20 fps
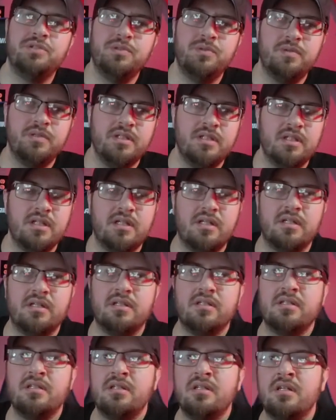the
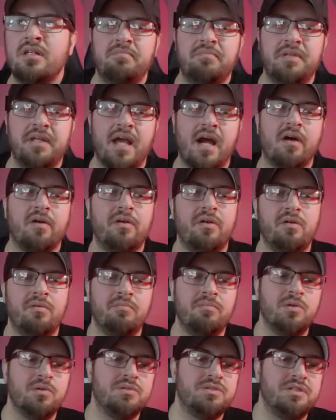
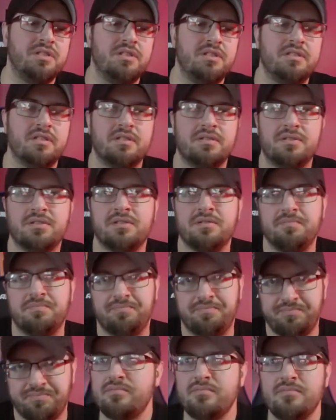outermost details.
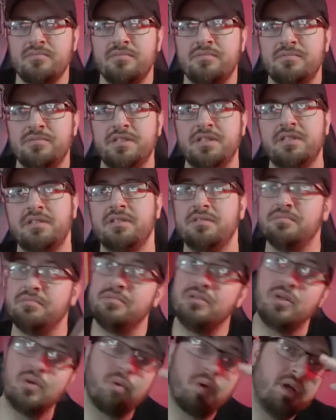The
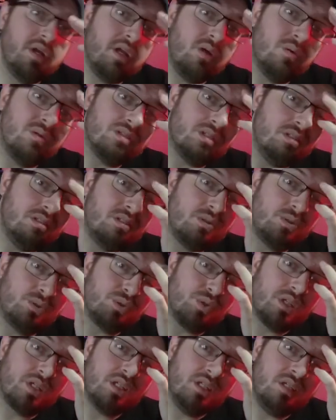grading was a little
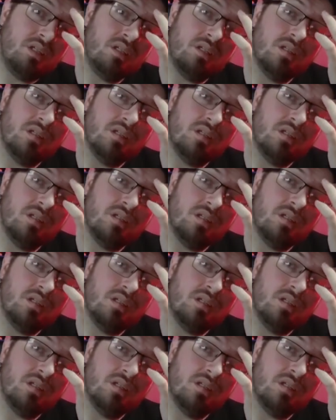tricky,